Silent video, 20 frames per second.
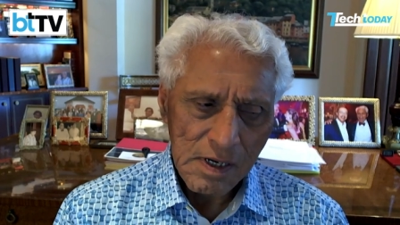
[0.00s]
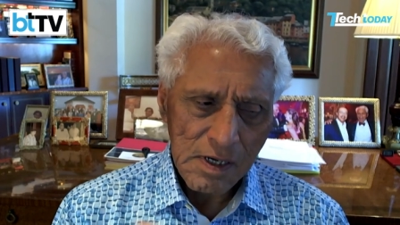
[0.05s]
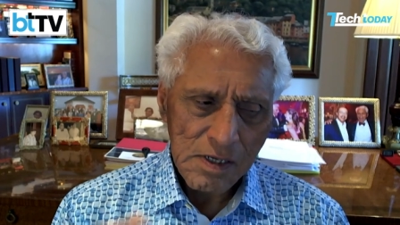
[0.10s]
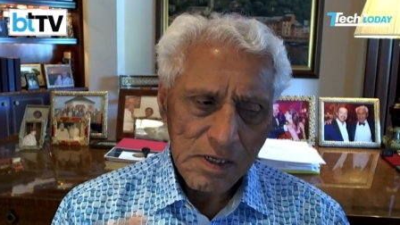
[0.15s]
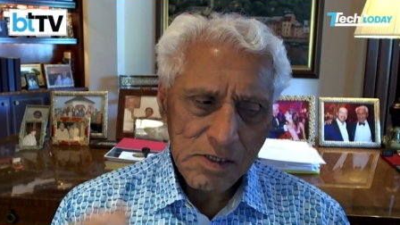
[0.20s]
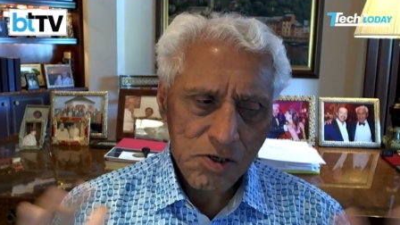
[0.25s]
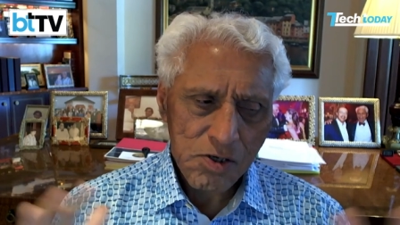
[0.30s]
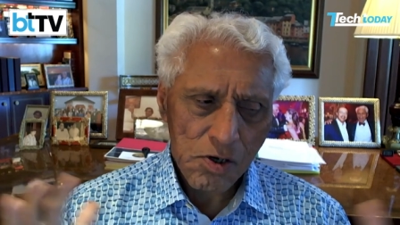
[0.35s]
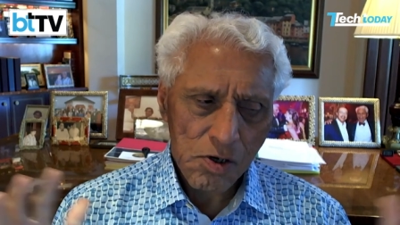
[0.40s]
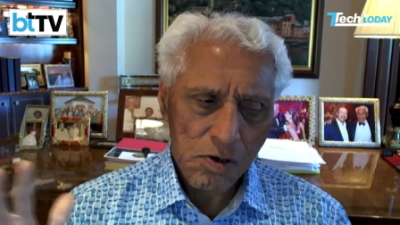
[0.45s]

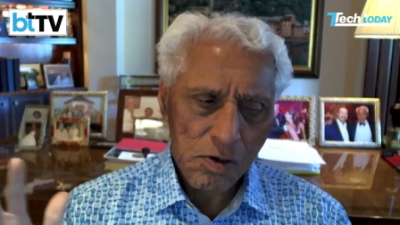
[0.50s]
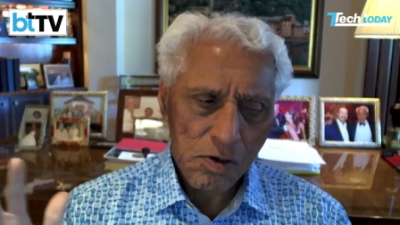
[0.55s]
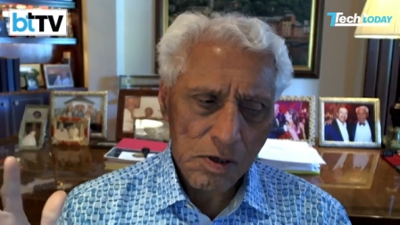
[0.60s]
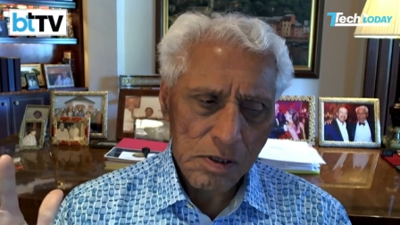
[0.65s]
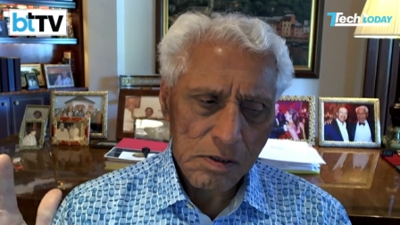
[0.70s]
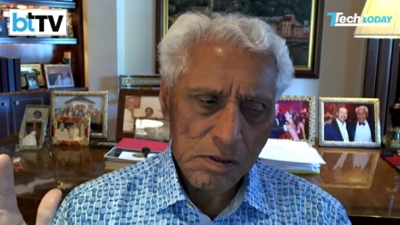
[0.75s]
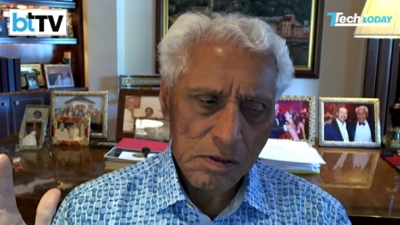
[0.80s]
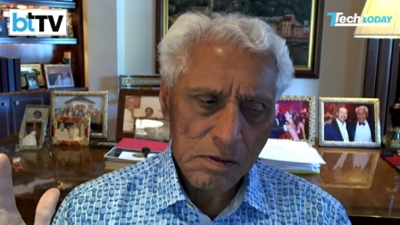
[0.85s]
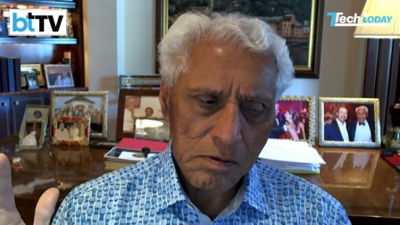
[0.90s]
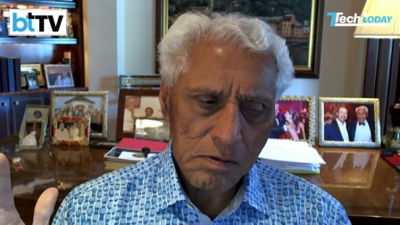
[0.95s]
So
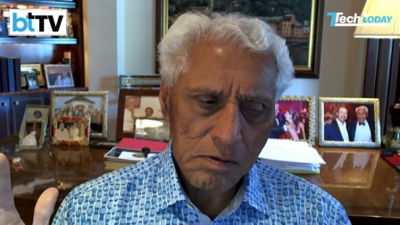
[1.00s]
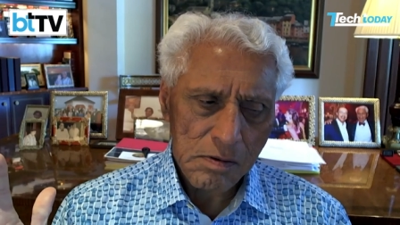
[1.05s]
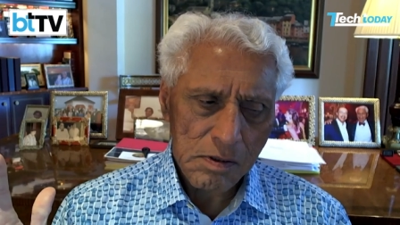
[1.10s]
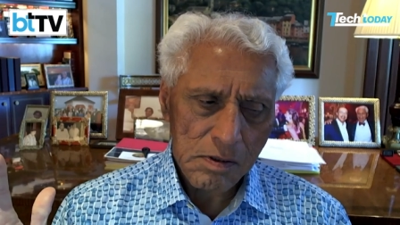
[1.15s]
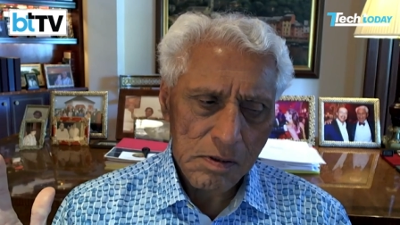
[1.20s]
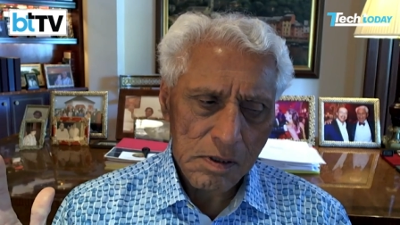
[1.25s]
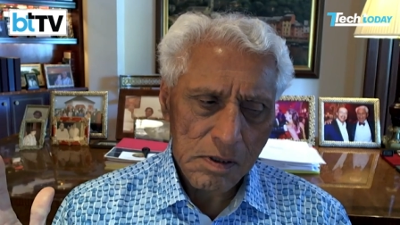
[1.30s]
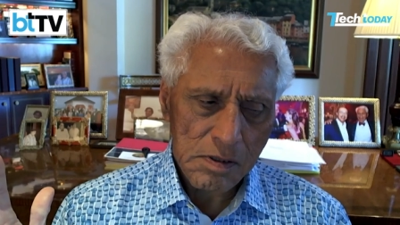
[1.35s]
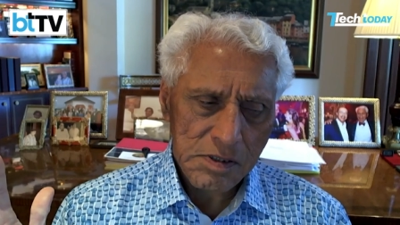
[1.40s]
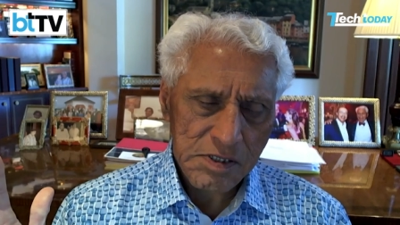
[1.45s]

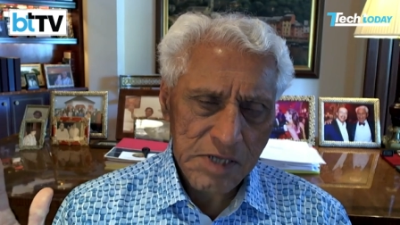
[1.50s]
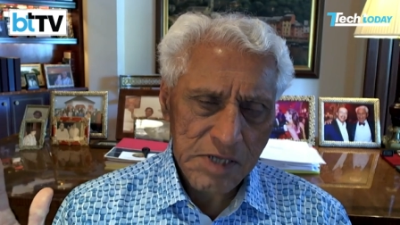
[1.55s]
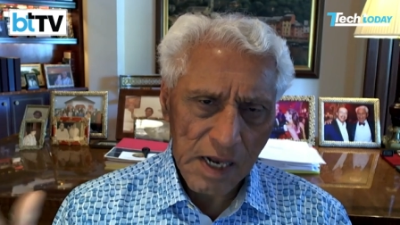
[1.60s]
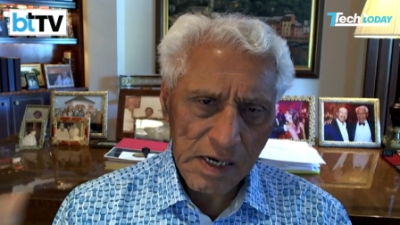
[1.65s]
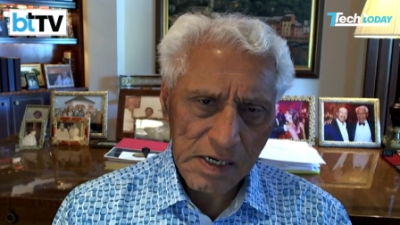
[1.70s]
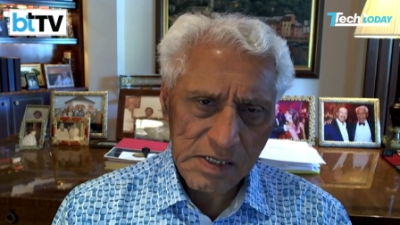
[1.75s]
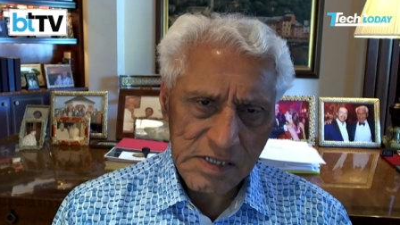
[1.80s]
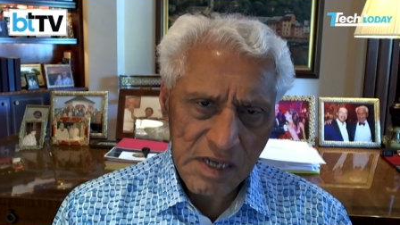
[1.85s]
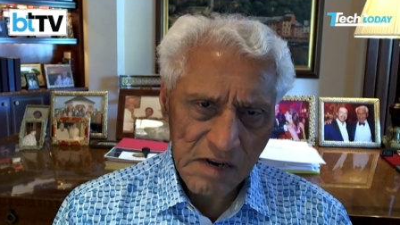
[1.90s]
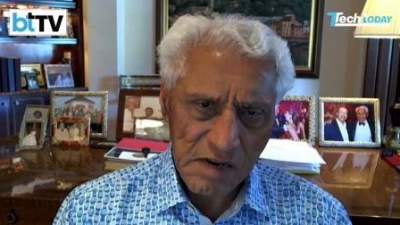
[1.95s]

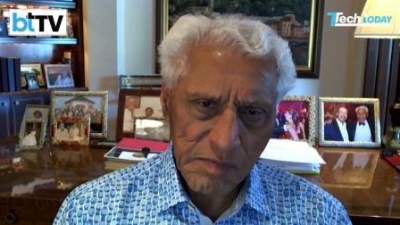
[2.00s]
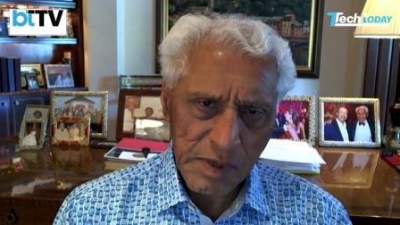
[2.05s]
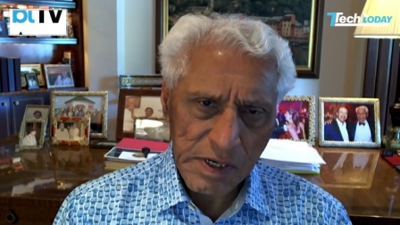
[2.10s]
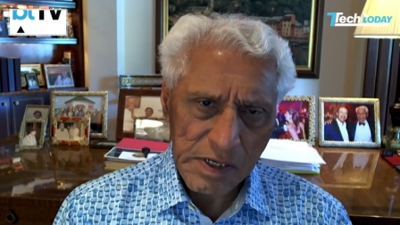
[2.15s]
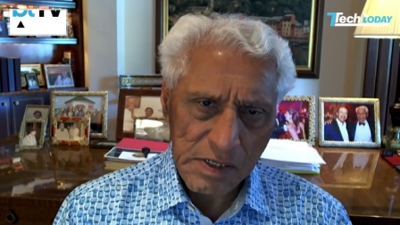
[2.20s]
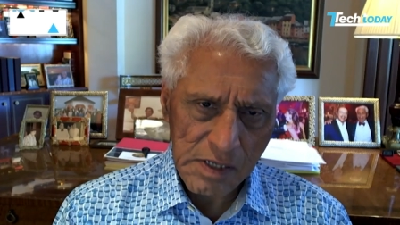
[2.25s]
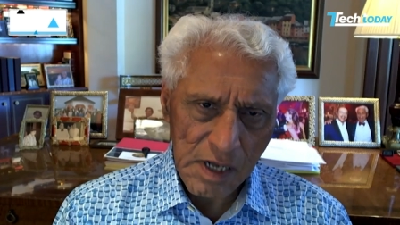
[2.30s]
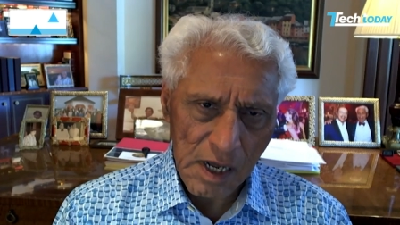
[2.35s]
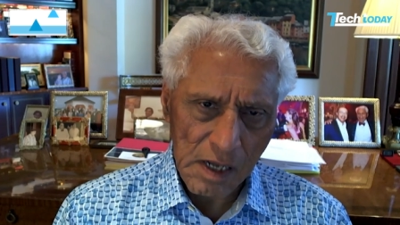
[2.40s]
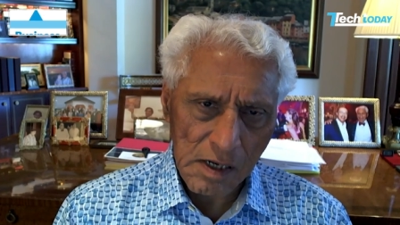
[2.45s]
studies have
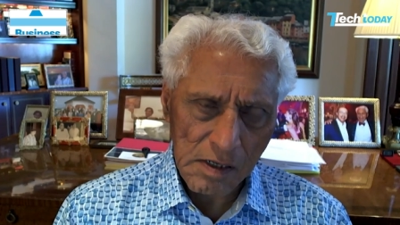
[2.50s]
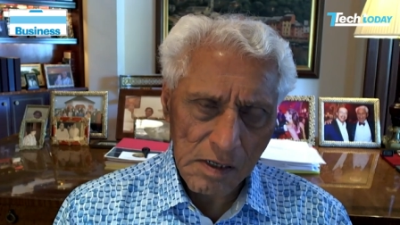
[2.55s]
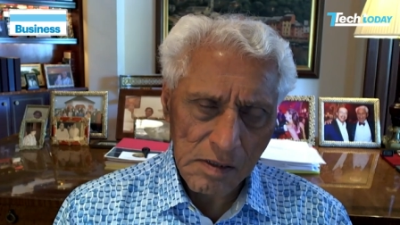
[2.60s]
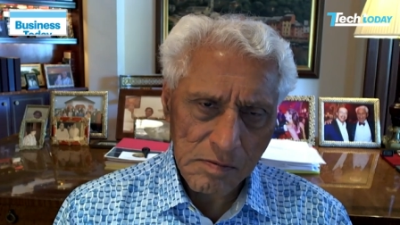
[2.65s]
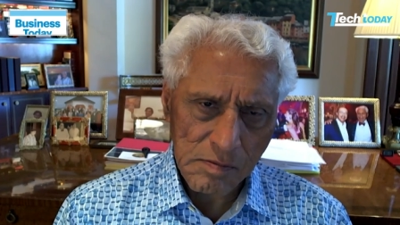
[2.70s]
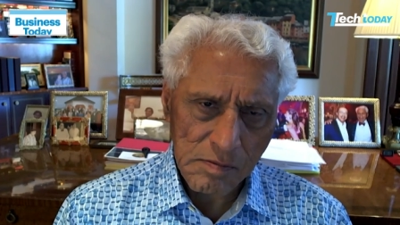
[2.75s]
been done